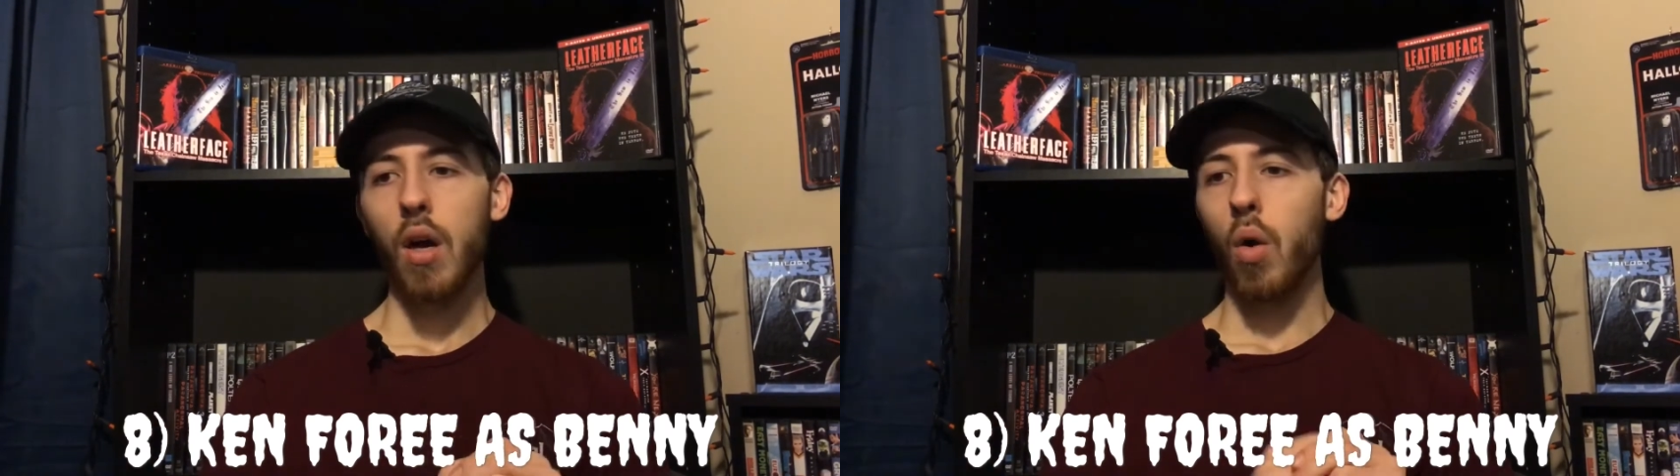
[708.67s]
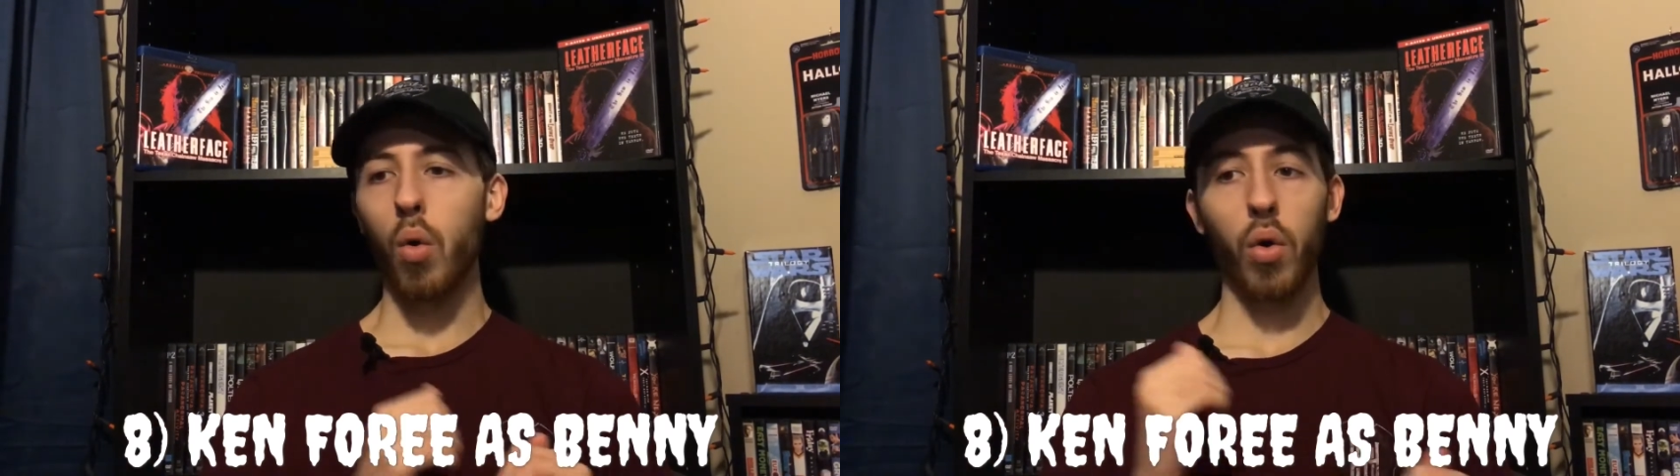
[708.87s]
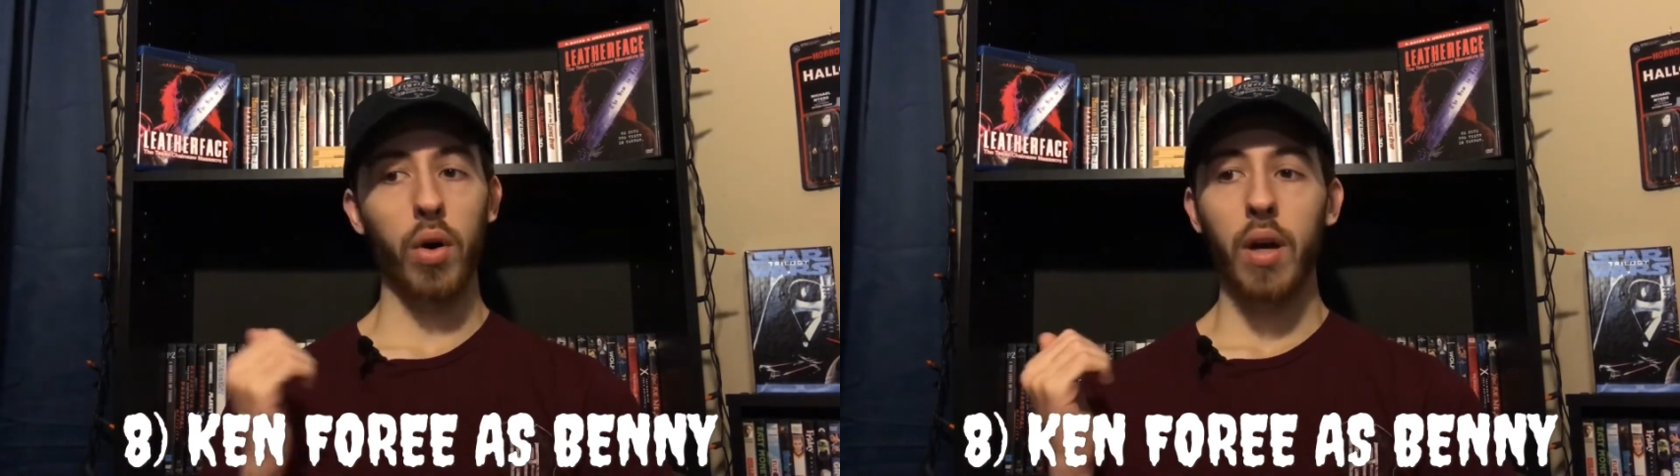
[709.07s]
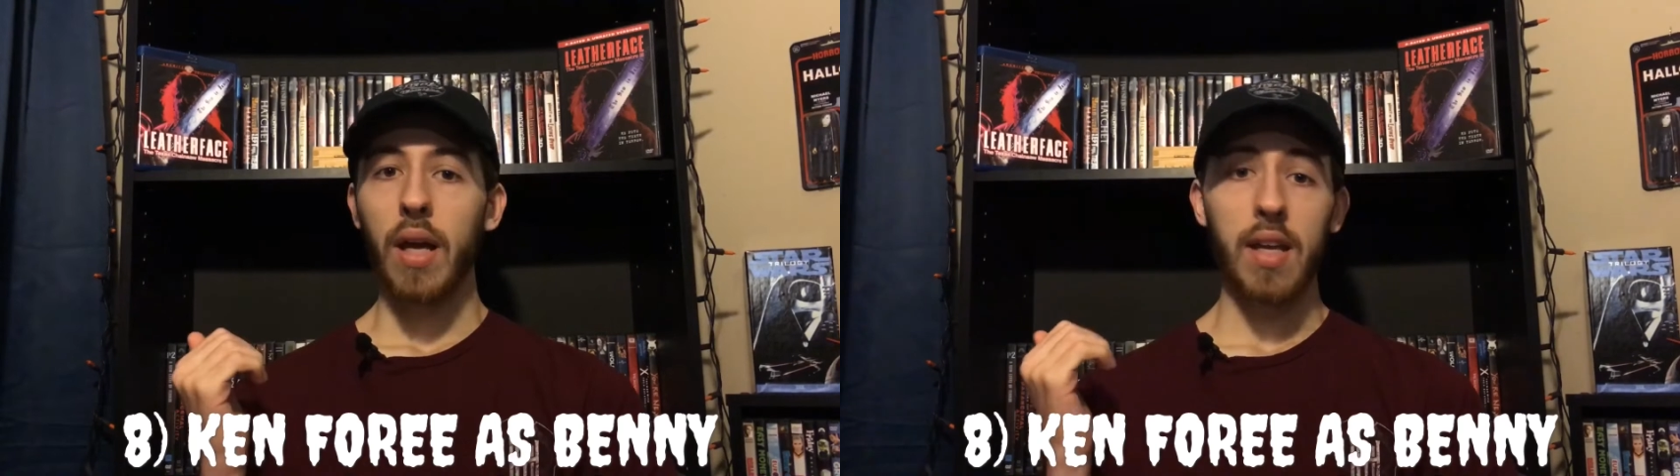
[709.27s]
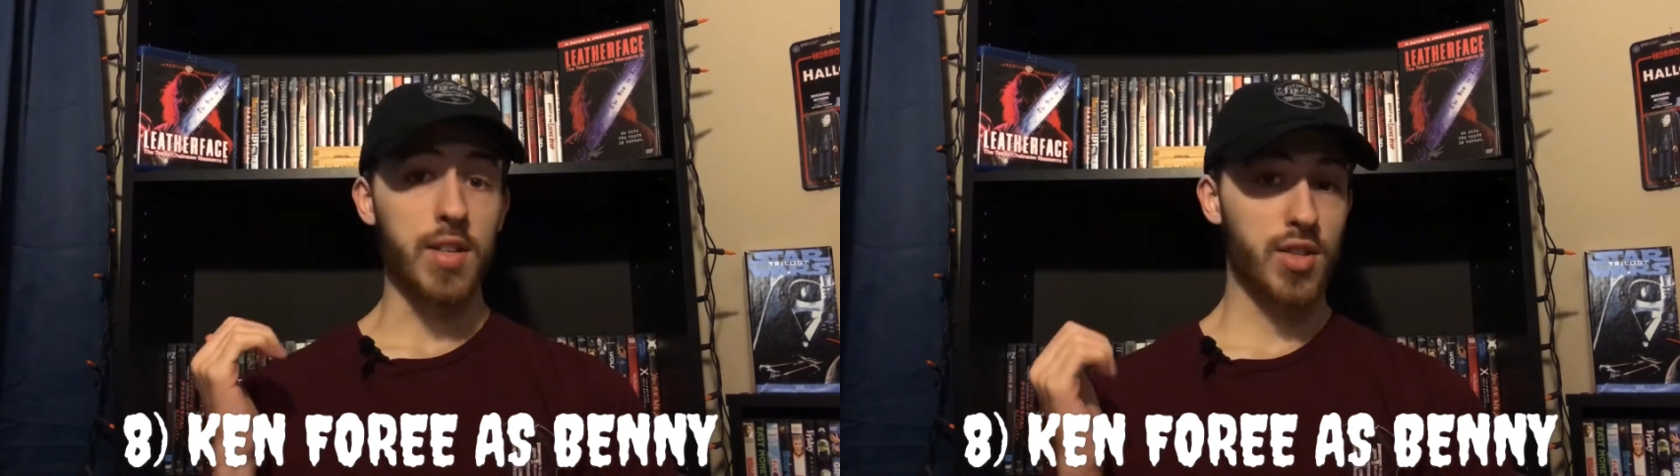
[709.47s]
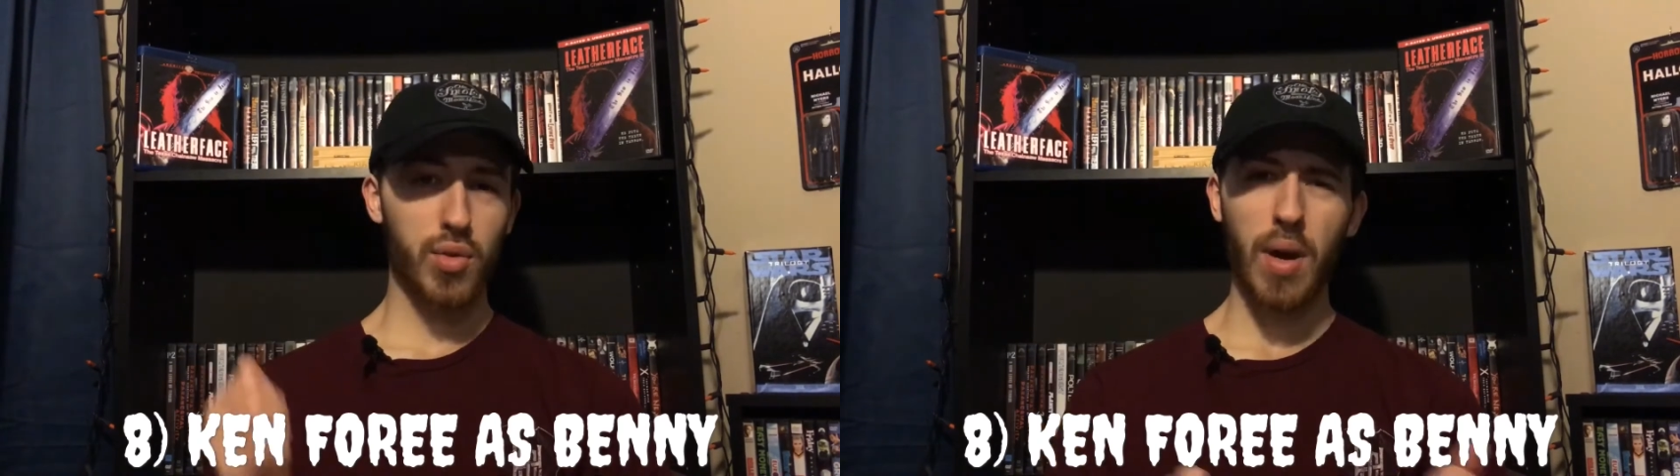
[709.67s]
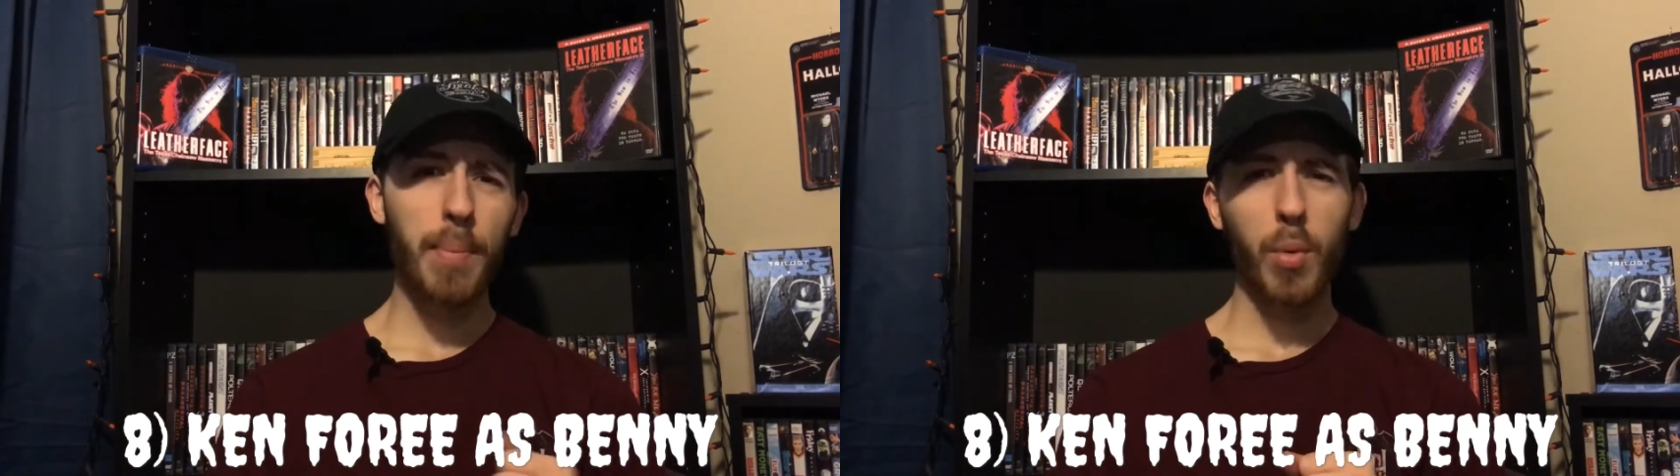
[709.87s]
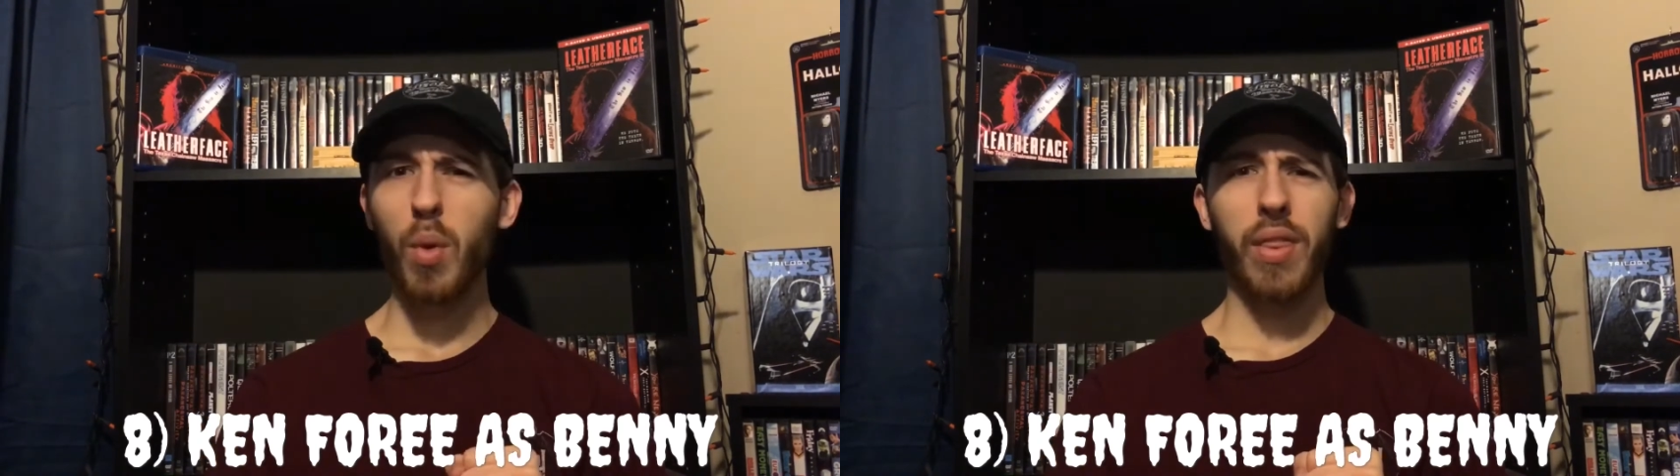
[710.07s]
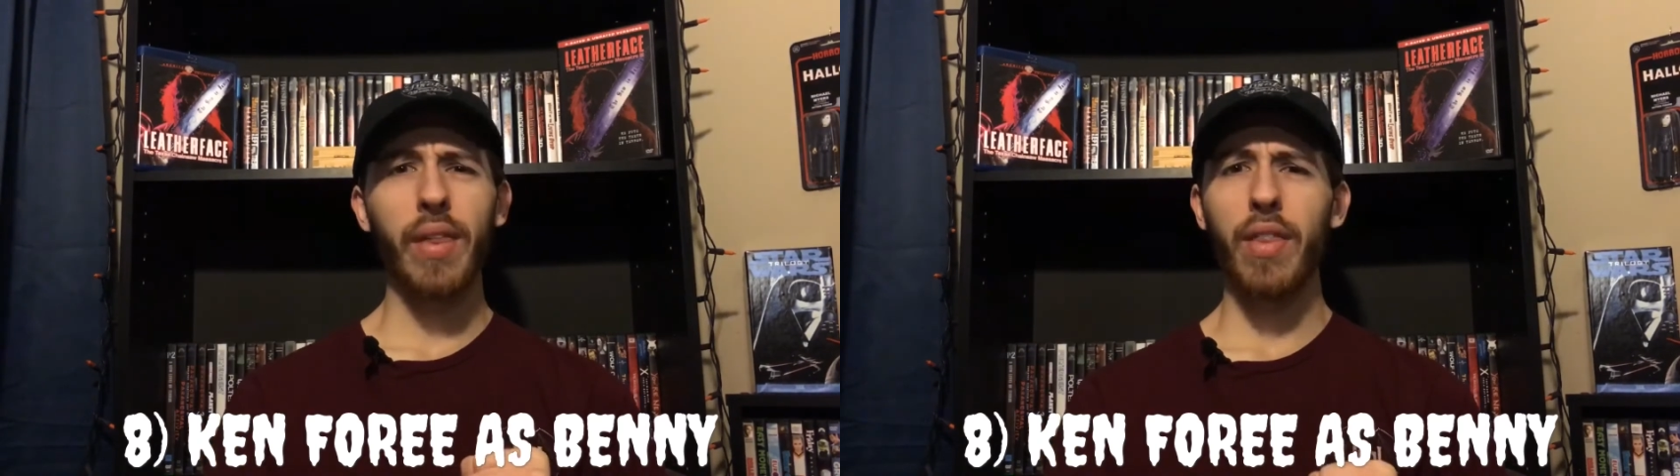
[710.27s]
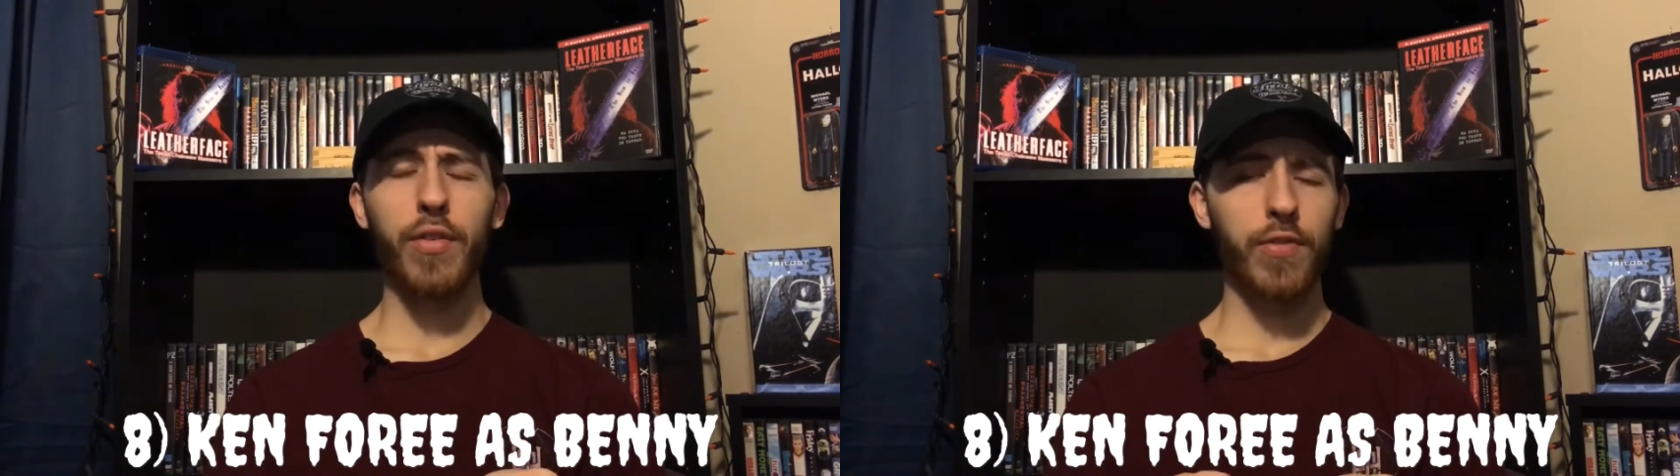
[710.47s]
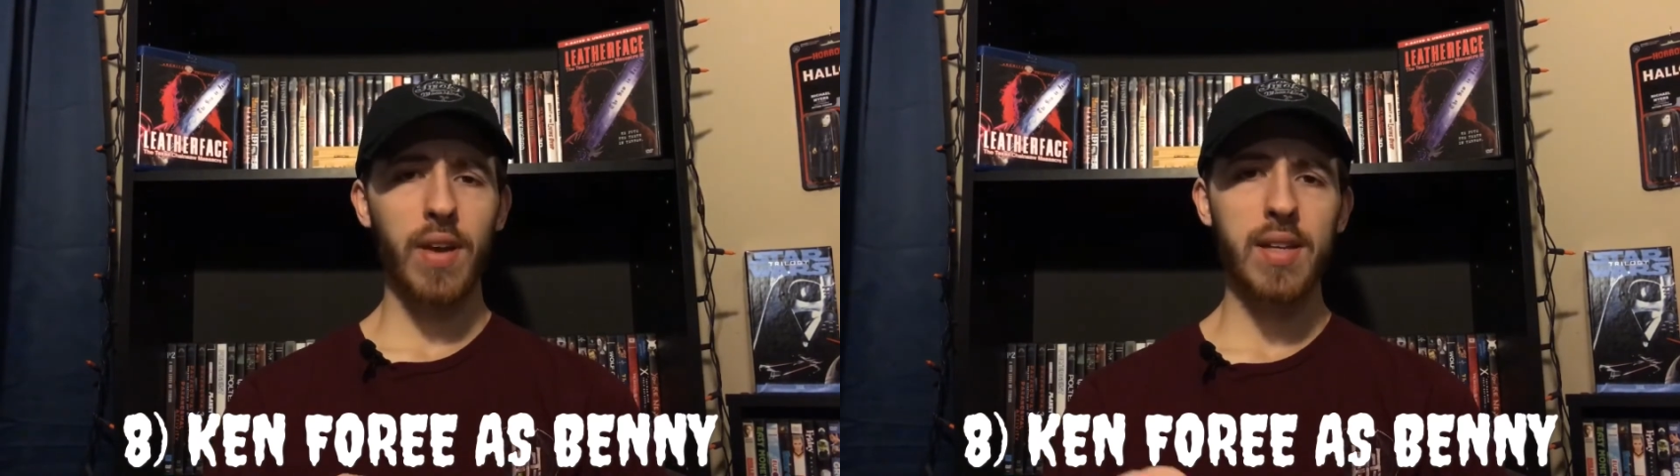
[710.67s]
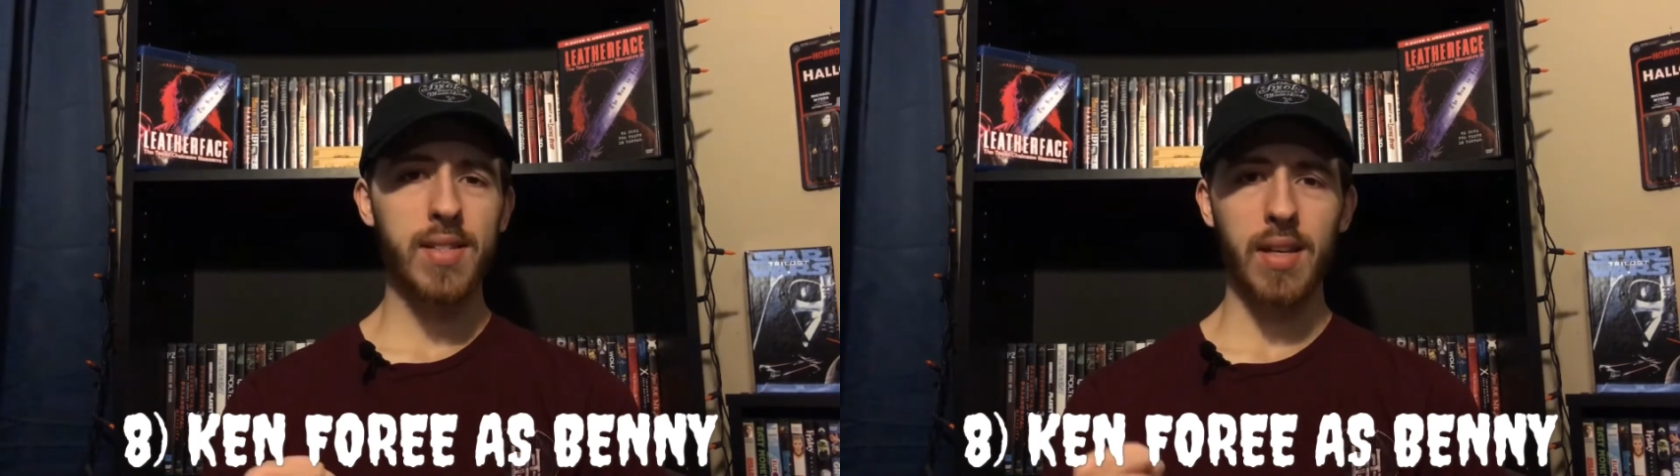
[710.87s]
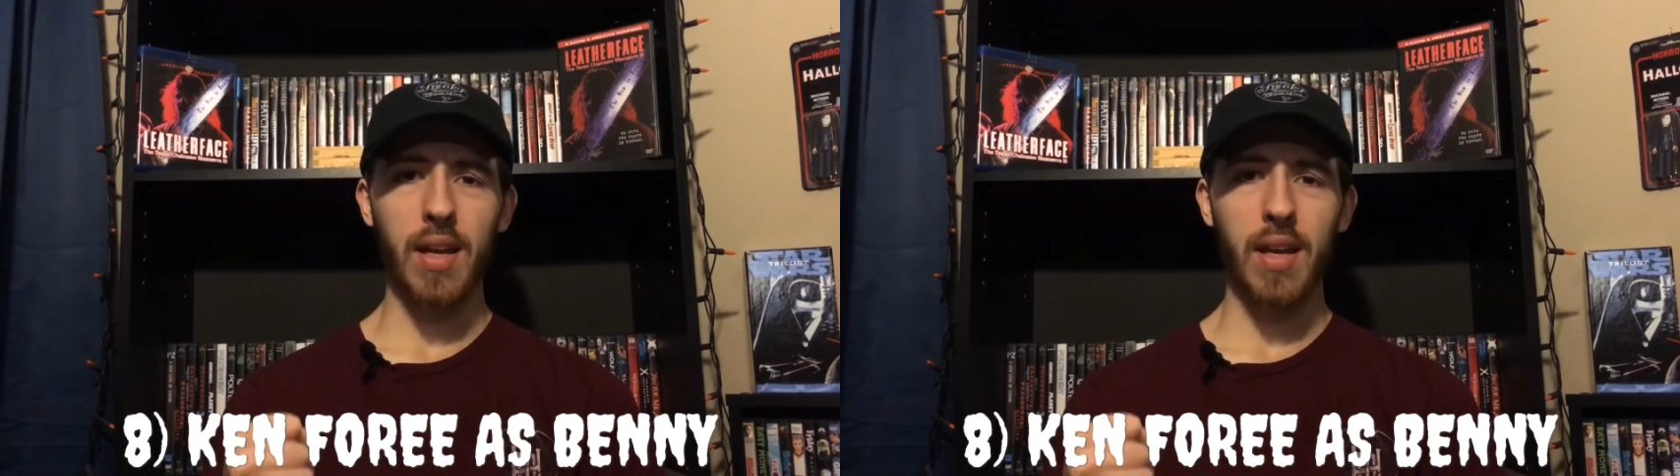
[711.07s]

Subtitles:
or he's scrapping with Leatherface